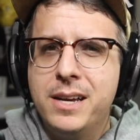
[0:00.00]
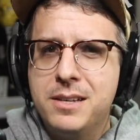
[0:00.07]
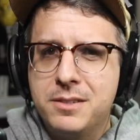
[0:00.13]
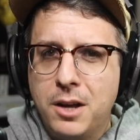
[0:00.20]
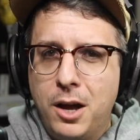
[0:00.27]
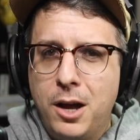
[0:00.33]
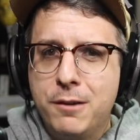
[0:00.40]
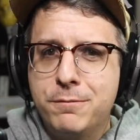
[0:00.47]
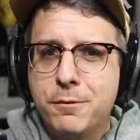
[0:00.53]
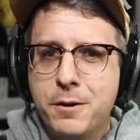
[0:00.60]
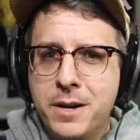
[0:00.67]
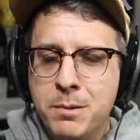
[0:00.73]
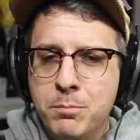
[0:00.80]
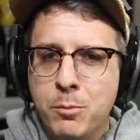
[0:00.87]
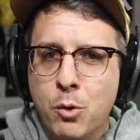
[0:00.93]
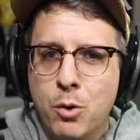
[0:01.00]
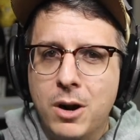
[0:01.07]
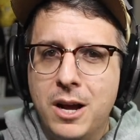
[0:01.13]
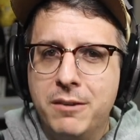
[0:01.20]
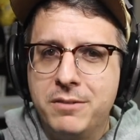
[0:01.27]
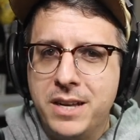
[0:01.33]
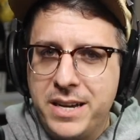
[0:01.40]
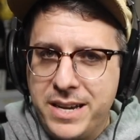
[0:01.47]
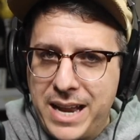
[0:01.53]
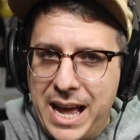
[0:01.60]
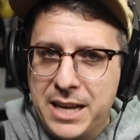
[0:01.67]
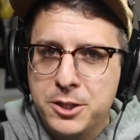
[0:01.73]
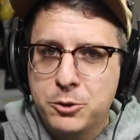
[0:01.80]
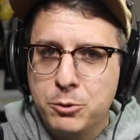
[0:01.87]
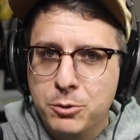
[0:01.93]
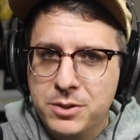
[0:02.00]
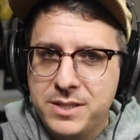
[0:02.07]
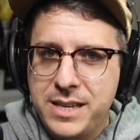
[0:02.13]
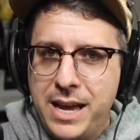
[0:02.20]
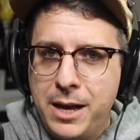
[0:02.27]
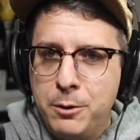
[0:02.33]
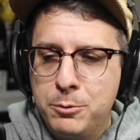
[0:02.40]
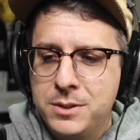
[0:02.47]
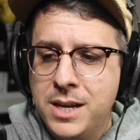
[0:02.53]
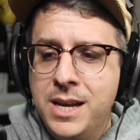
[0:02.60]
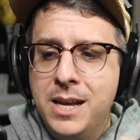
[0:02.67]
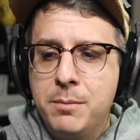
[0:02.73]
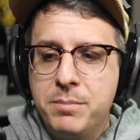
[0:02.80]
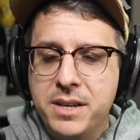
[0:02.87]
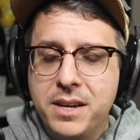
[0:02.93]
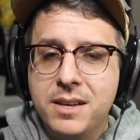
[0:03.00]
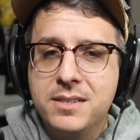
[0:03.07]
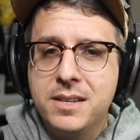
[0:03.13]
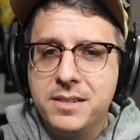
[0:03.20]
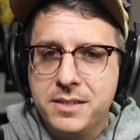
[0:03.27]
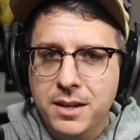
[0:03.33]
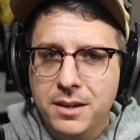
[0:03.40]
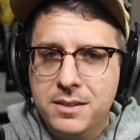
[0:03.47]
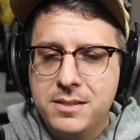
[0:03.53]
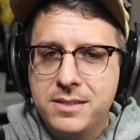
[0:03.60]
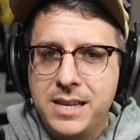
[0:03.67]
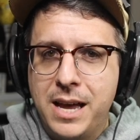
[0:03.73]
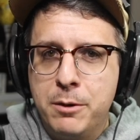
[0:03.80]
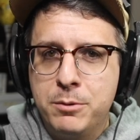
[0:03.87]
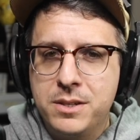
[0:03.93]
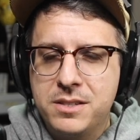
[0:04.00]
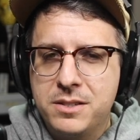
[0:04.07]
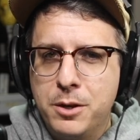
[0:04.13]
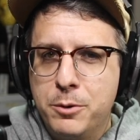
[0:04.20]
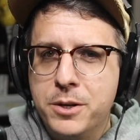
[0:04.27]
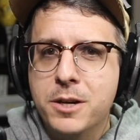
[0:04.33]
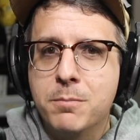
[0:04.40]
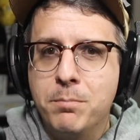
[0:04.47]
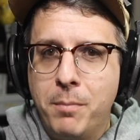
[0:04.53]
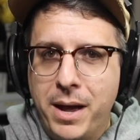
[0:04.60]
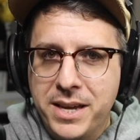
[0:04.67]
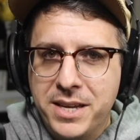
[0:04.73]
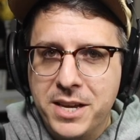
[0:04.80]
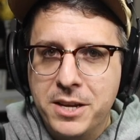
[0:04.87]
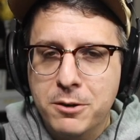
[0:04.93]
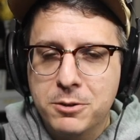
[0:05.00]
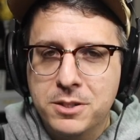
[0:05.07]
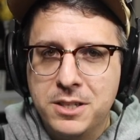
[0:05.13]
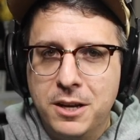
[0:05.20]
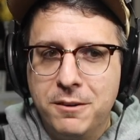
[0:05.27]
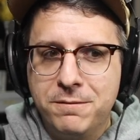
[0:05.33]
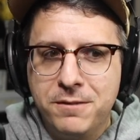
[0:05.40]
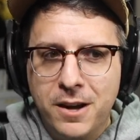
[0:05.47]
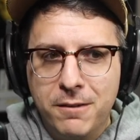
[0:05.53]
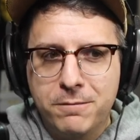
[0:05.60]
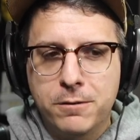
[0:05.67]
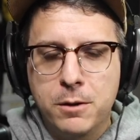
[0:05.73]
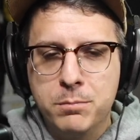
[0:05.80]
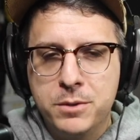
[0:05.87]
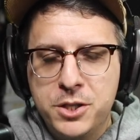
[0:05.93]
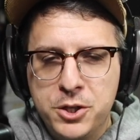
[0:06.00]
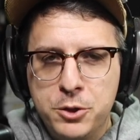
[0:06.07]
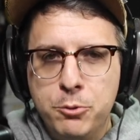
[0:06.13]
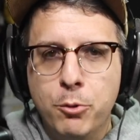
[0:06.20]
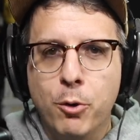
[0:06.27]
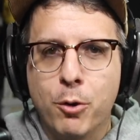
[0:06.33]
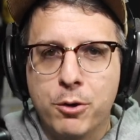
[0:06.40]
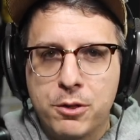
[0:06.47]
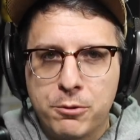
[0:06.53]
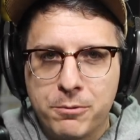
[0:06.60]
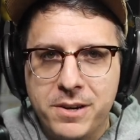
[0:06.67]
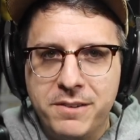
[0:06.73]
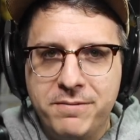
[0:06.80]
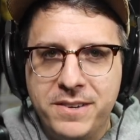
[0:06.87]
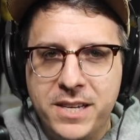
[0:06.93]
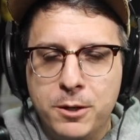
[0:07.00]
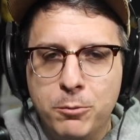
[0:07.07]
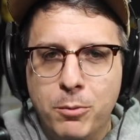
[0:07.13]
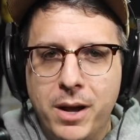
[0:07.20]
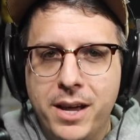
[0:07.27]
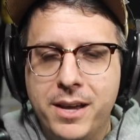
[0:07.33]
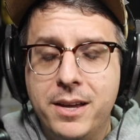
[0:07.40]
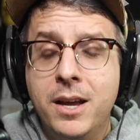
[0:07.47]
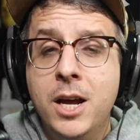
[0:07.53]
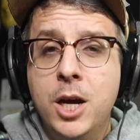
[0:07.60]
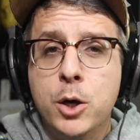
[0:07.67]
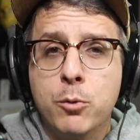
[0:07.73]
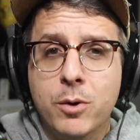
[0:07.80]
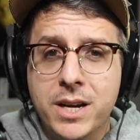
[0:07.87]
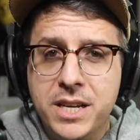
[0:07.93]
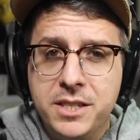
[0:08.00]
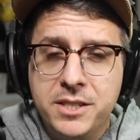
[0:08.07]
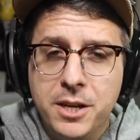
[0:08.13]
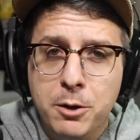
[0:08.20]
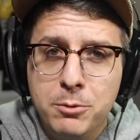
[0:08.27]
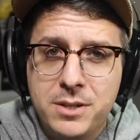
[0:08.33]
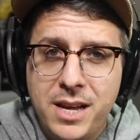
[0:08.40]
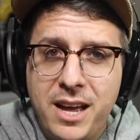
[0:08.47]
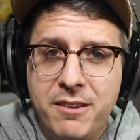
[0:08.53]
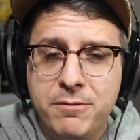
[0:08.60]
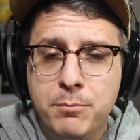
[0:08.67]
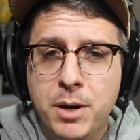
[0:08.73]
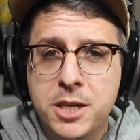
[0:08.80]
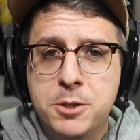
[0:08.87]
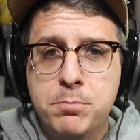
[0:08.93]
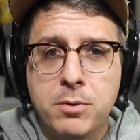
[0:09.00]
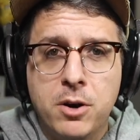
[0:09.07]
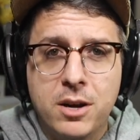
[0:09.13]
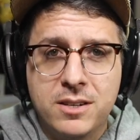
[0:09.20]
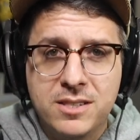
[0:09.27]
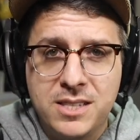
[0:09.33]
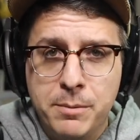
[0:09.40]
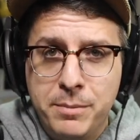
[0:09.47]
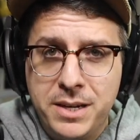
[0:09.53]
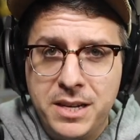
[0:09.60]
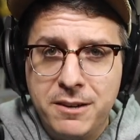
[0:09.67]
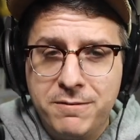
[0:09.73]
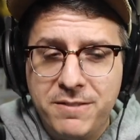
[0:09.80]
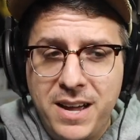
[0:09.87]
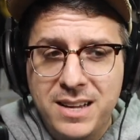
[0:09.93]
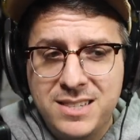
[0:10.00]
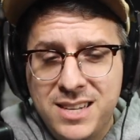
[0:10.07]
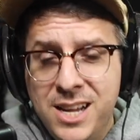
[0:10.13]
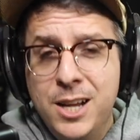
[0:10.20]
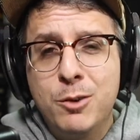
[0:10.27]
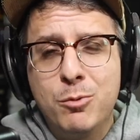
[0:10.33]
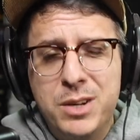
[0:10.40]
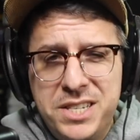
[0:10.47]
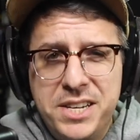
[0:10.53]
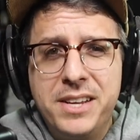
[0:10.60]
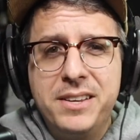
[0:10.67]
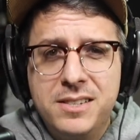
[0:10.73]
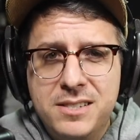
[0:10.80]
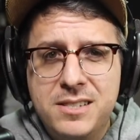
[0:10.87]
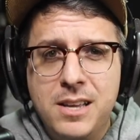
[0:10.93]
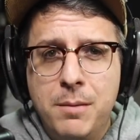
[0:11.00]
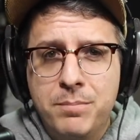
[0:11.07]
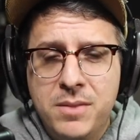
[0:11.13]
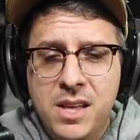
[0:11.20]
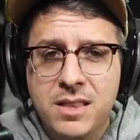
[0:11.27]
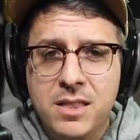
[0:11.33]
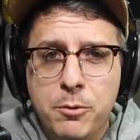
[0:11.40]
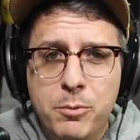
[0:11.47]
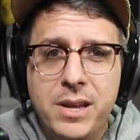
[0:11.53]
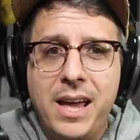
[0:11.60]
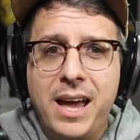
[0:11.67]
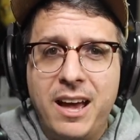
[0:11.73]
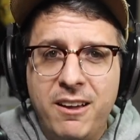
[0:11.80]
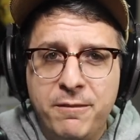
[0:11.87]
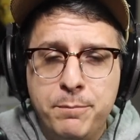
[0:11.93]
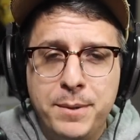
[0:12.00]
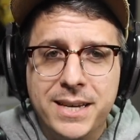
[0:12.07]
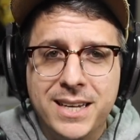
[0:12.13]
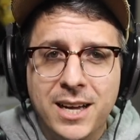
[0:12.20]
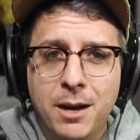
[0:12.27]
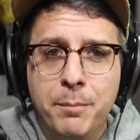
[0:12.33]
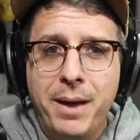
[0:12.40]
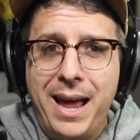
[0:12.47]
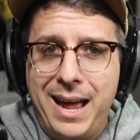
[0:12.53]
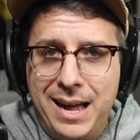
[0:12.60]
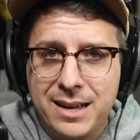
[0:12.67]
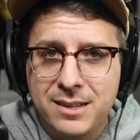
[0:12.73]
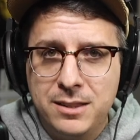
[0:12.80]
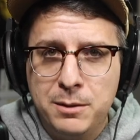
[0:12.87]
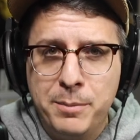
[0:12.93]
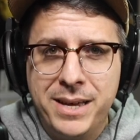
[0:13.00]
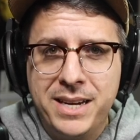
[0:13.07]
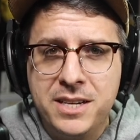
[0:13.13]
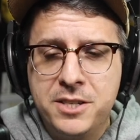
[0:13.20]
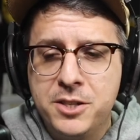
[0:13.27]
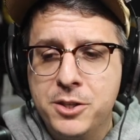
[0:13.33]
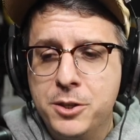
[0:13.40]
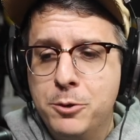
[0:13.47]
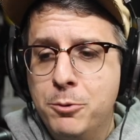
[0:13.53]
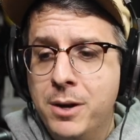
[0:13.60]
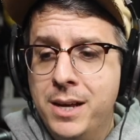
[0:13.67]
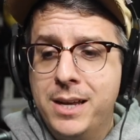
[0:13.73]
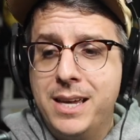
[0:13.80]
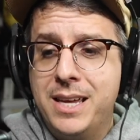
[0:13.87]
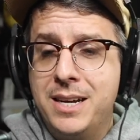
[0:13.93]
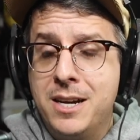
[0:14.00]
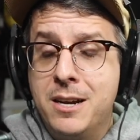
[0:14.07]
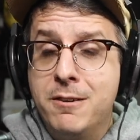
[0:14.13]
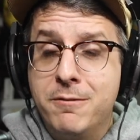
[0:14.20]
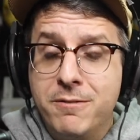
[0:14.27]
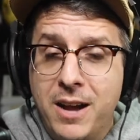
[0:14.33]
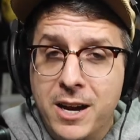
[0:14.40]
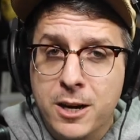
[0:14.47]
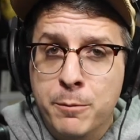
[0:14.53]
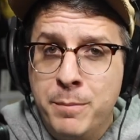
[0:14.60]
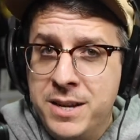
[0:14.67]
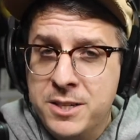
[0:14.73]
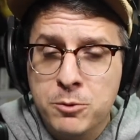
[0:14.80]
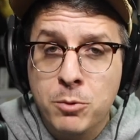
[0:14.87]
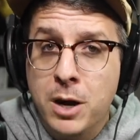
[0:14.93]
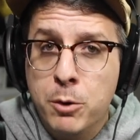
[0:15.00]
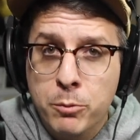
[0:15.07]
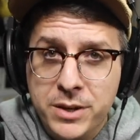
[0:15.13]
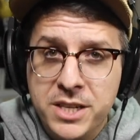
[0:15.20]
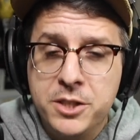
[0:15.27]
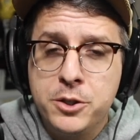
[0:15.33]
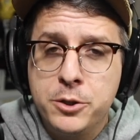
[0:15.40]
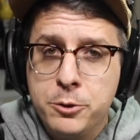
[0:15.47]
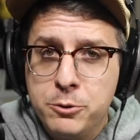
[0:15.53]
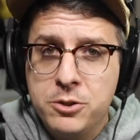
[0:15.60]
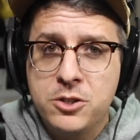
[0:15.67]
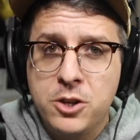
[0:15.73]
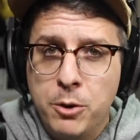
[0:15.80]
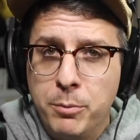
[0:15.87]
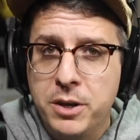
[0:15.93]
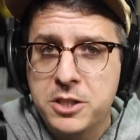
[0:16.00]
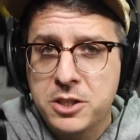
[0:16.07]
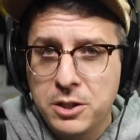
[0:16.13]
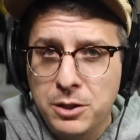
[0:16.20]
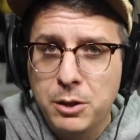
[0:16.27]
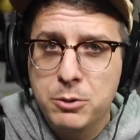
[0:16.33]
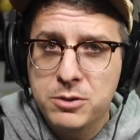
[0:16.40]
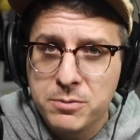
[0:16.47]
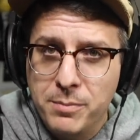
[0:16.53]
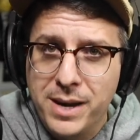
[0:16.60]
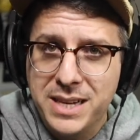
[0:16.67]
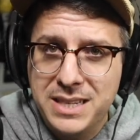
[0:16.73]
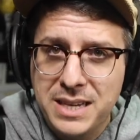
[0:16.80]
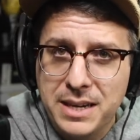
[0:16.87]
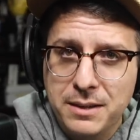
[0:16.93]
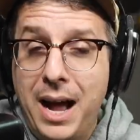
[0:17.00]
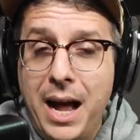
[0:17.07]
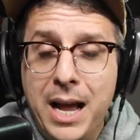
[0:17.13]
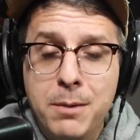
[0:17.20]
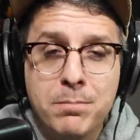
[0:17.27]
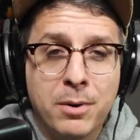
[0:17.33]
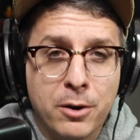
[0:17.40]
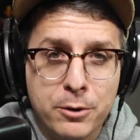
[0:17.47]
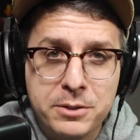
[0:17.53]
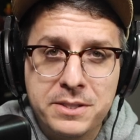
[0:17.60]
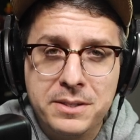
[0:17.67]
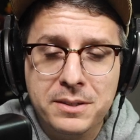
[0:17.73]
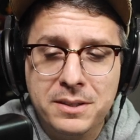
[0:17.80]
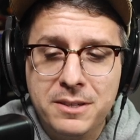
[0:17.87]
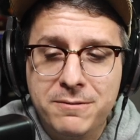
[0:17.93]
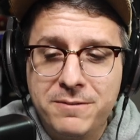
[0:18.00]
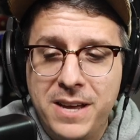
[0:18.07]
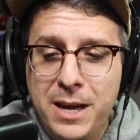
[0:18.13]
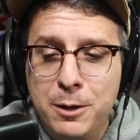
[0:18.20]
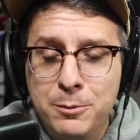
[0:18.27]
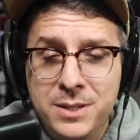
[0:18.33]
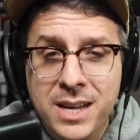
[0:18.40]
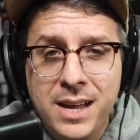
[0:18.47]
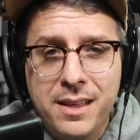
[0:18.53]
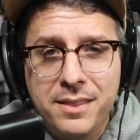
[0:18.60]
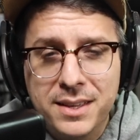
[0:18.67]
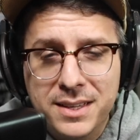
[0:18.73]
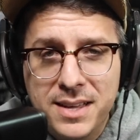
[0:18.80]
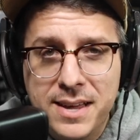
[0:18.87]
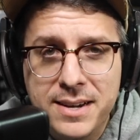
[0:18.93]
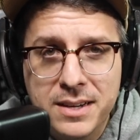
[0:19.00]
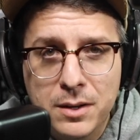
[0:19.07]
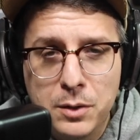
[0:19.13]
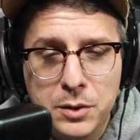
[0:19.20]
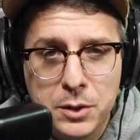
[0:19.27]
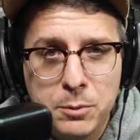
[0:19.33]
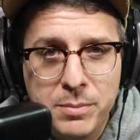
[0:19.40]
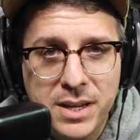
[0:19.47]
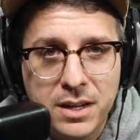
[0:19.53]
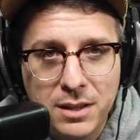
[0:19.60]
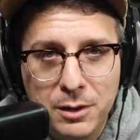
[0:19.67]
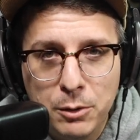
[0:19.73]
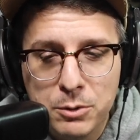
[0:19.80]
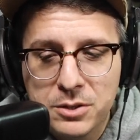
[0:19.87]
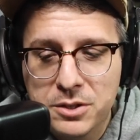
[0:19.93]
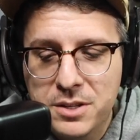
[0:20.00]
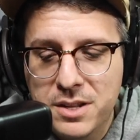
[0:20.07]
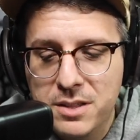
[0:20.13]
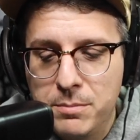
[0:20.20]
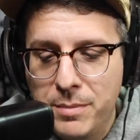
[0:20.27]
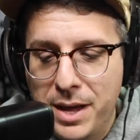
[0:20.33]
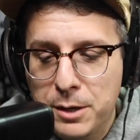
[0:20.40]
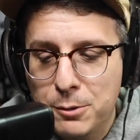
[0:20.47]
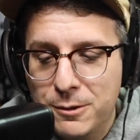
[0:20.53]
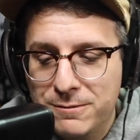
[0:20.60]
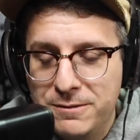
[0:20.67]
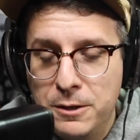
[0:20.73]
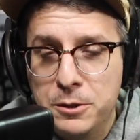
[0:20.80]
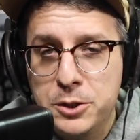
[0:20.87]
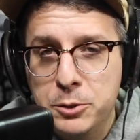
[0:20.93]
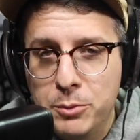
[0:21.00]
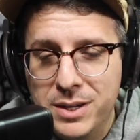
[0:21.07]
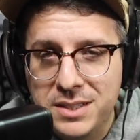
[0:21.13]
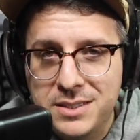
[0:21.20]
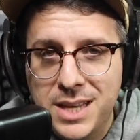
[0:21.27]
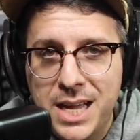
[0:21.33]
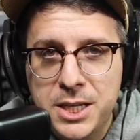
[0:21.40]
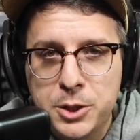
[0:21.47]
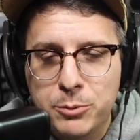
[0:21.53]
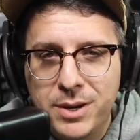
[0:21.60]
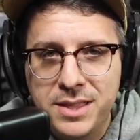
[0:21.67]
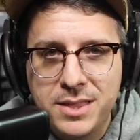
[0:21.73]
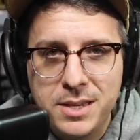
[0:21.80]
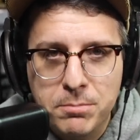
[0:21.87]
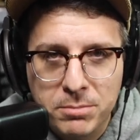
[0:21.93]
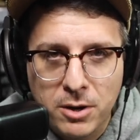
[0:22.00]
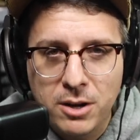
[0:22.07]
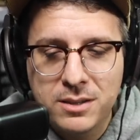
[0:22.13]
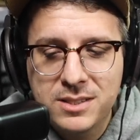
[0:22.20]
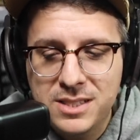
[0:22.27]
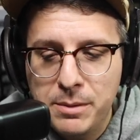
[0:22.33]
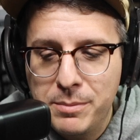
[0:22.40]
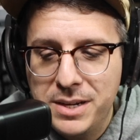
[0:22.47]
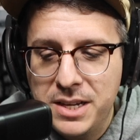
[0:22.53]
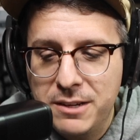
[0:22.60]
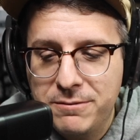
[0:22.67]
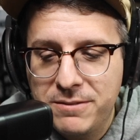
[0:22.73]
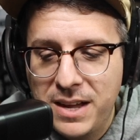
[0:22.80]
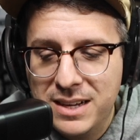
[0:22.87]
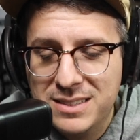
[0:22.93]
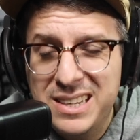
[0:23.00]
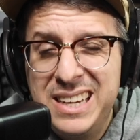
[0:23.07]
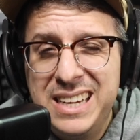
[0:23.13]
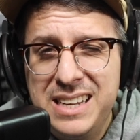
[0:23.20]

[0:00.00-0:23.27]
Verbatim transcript: is offering more of a natural sound, because it does sound as though you're miking yourself up from 2 or 3 feet away, where you don't have much proximity effect, which is something that we have become acclimated to in an environment where we do so much close miking. I personally found that getting a little bit closer to the microphone to exaggerate the proximity effect